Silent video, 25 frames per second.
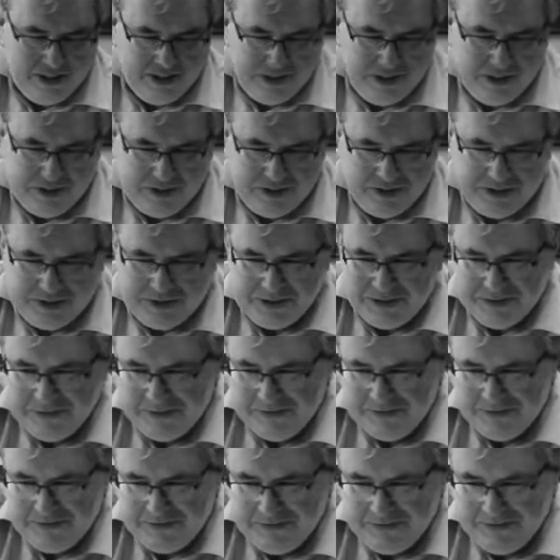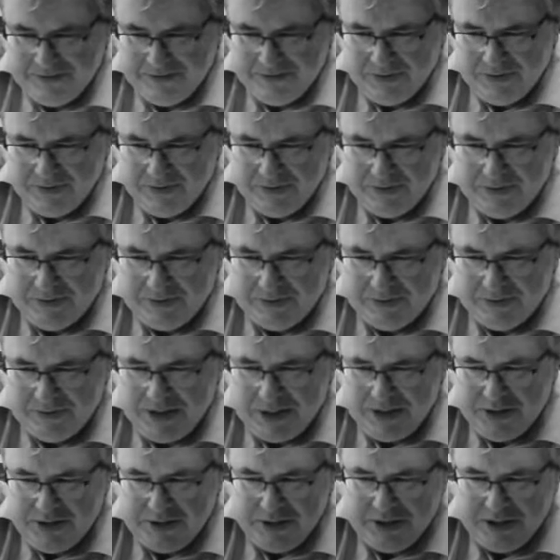that
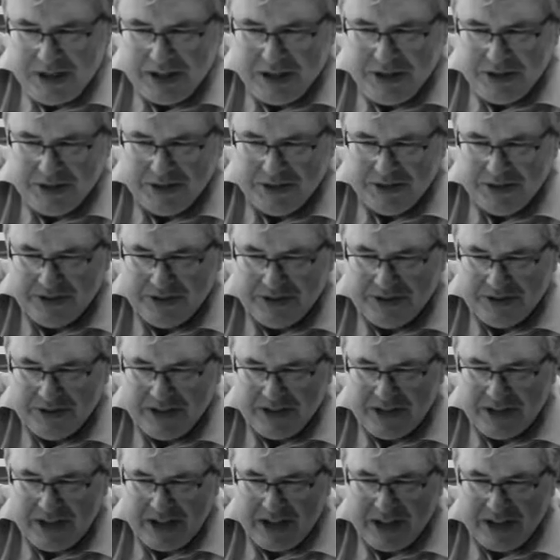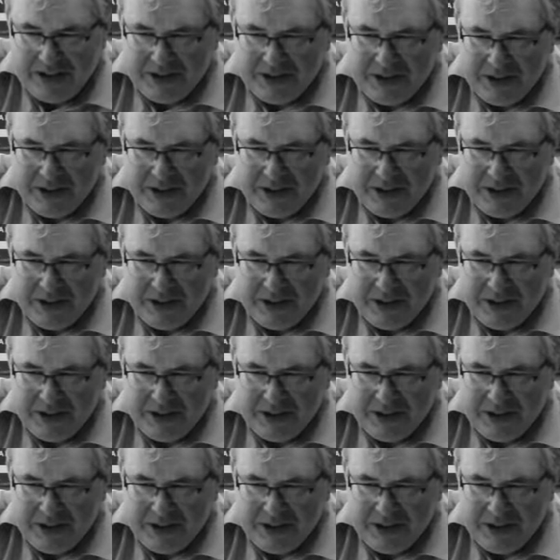race relations still are,